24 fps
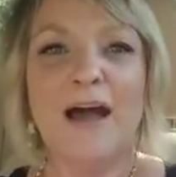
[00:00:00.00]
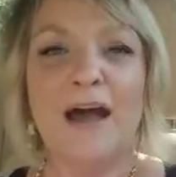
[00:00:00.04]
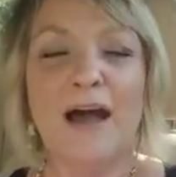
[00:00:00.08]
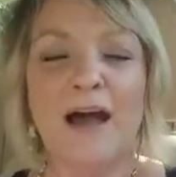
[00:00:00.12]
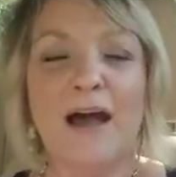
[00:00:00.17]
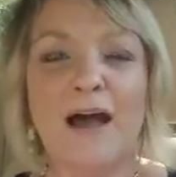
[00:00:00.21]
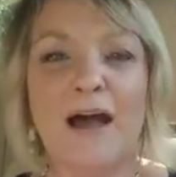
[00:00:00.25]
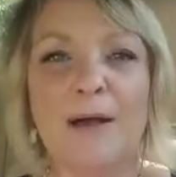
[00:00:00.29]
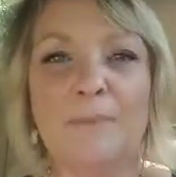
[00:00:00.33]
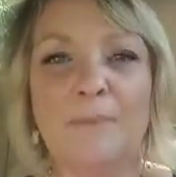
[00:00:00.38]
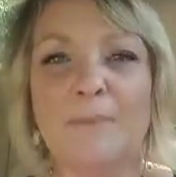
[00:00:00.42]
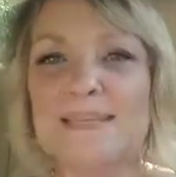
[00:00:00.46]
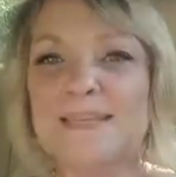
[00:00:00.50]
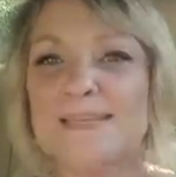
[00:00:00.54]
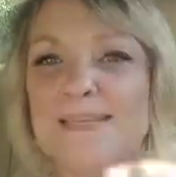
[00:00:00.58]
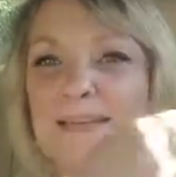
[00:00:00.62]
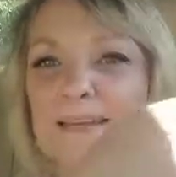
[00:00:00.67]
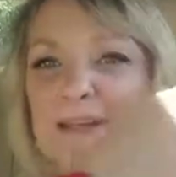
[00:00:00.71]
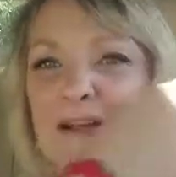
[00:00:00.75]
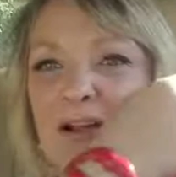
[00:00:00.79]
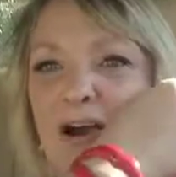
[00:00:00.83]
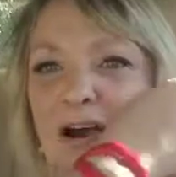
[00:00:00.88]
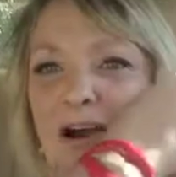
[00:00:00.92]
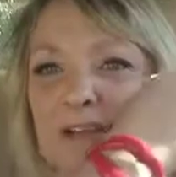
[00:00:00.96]
Isn't
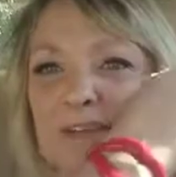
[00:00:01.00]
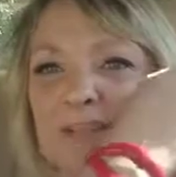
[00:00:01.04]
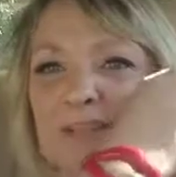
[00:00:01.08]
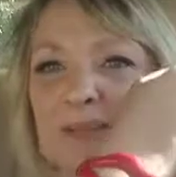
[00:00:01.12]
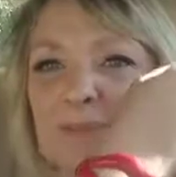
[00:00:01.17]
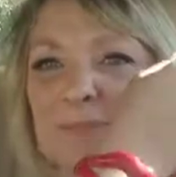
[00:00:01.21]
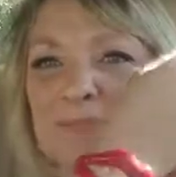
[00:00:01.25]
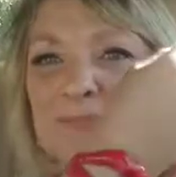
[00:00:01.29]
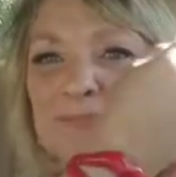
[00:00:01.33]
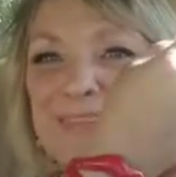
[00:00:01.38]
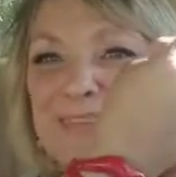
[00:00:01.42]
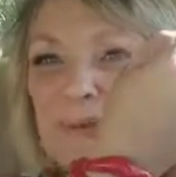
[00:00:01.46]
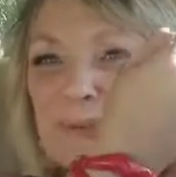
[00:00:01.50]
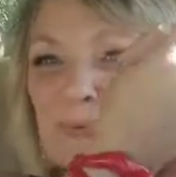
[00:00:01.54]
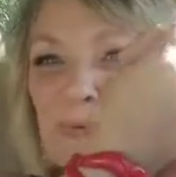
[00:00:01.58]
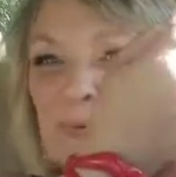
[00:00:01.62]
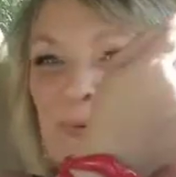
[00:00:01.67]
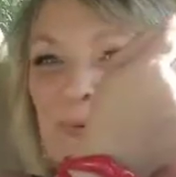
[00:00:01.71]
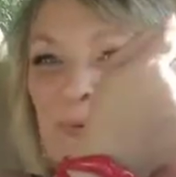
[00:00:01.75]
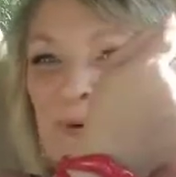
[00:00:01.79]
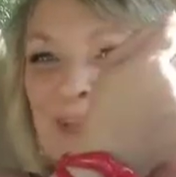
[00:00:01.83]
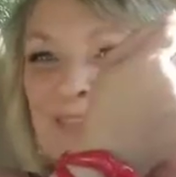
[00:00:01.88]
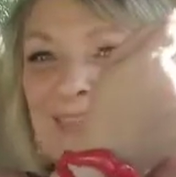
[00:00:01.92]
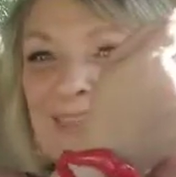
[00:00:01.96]
it awesome?
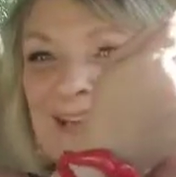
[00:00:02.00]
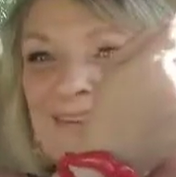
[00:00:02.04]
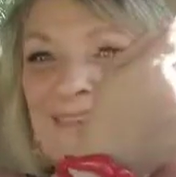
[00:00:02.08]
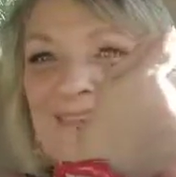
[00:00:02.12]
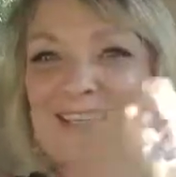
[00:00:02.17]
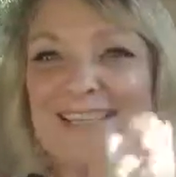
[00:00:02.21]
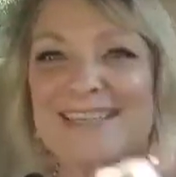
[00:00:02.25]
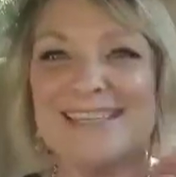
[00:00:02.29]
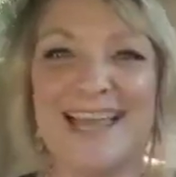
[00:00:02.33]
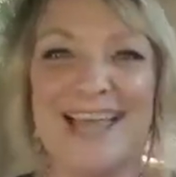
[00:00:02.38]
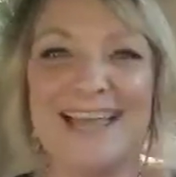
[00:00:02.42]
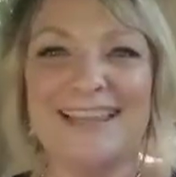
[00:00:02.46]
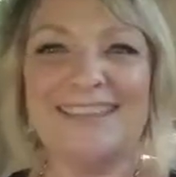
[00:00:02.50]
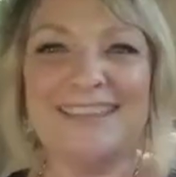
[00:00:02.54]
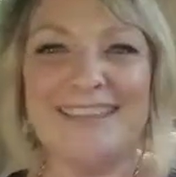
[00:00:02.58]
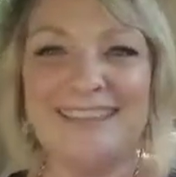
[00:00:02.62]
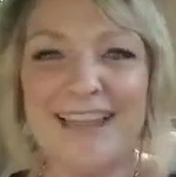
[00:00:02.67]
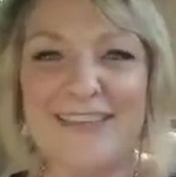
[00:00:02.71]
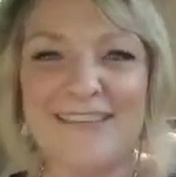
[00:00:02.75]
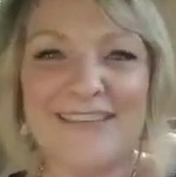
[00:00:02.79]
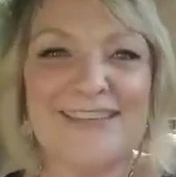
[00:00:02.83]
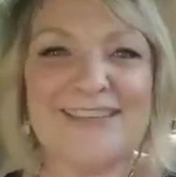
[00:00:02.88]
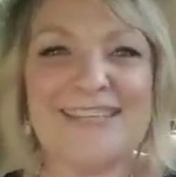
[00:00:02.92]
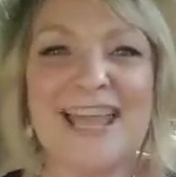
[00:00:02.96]
Ooh, I love it. I
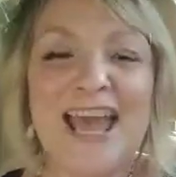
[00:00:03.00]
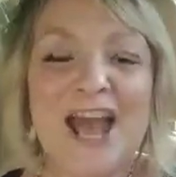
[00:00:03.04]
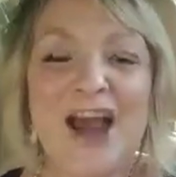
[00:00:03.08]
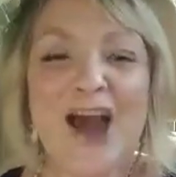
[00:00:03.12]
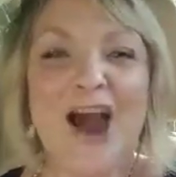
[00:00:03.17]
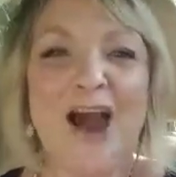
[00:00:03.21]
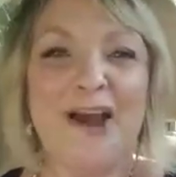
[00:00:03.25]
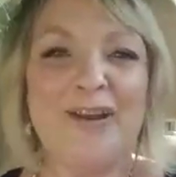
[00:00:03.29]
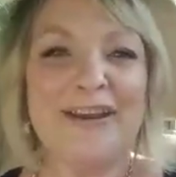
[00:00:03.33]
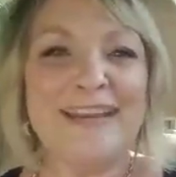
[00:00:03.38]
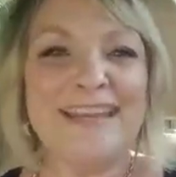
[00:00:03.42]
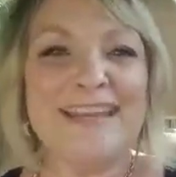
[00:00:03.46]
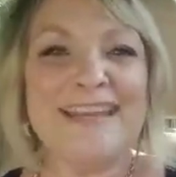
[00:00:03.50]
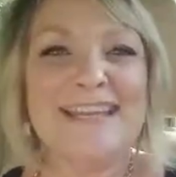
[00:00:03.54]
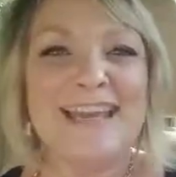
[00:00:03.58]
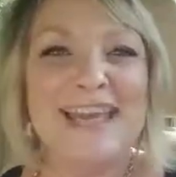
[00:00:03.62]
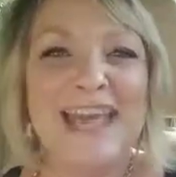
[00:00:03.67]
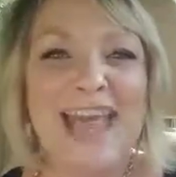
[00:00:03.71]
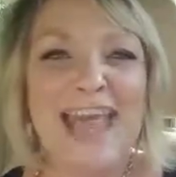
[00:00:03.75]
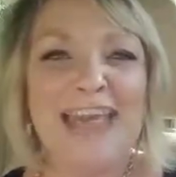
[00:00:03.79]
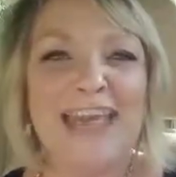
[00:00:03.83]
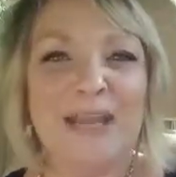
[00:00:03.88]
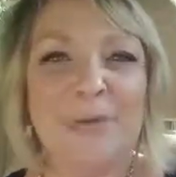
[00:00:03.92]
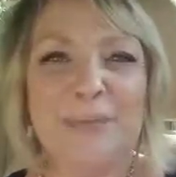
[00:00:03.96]
love it. All right.
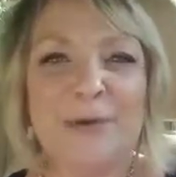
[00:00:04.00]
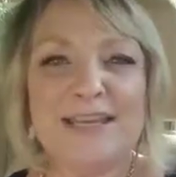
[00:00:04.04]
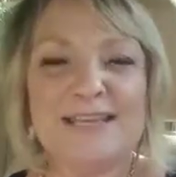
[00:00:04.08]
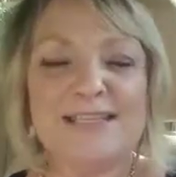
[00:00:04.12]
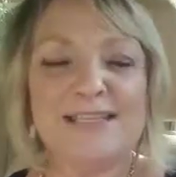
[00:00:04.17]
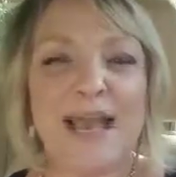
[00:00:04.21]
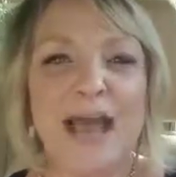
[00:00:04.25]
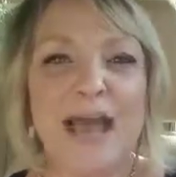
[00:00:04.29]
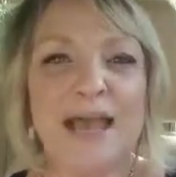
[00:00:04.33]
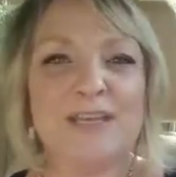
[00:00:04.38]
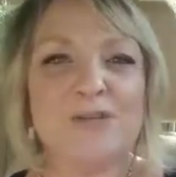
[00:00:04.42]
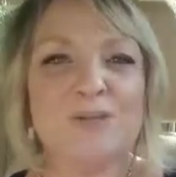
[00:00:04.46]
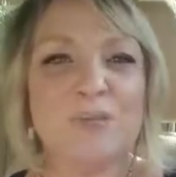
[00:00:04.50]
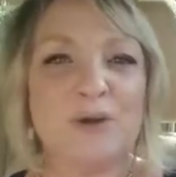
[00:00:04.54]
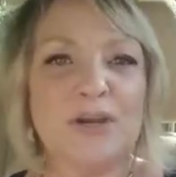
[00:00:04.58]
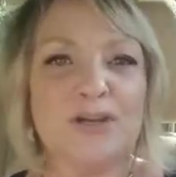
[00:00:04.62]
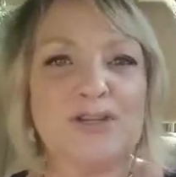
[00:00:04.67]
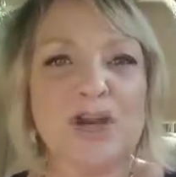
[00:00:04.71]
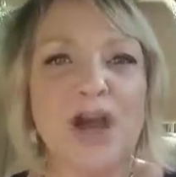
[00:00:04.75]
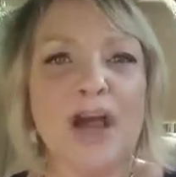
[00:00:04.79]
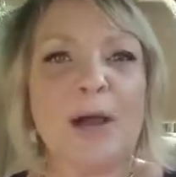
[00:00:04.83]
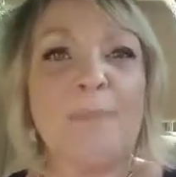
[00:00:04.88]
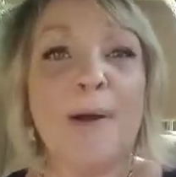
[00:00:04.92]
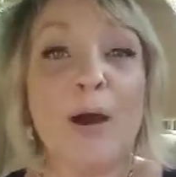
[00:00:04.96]
Anyways, guys, we're going
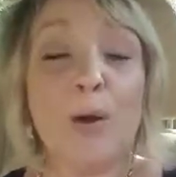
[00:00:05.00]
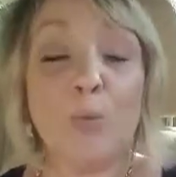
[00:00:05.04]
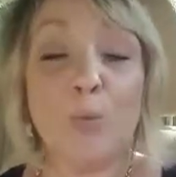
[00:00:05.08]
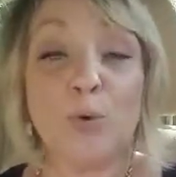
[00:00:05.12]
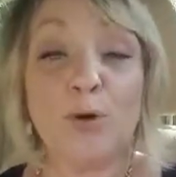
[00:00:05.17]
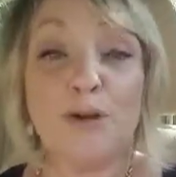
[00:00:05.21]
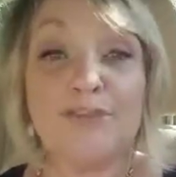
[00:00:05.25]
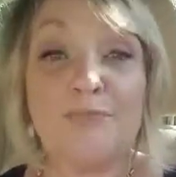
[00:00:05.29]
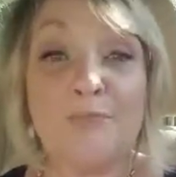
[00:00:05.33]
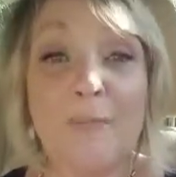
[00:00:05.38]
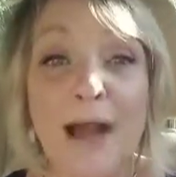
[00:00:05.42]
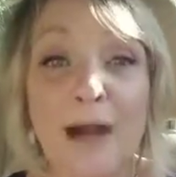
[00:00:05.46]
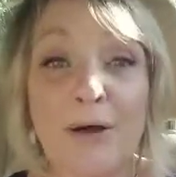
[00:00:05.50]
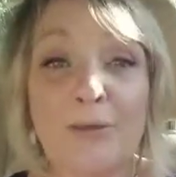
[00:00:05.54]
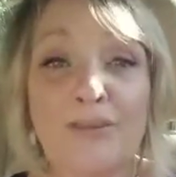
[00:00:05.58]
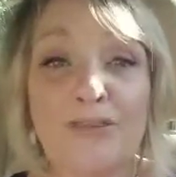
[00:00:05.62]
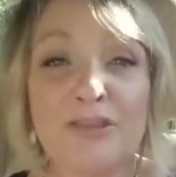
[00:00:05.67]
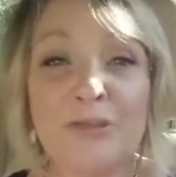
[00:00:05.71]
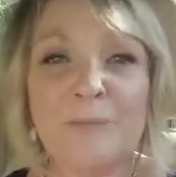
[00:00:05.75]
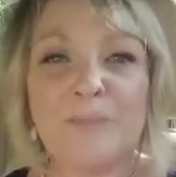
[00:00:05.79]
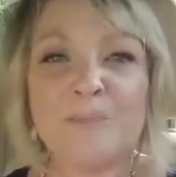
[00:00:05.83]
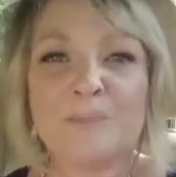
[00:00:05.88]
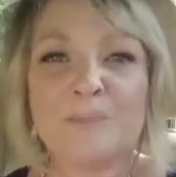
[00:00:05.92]
to talk about word of mouth.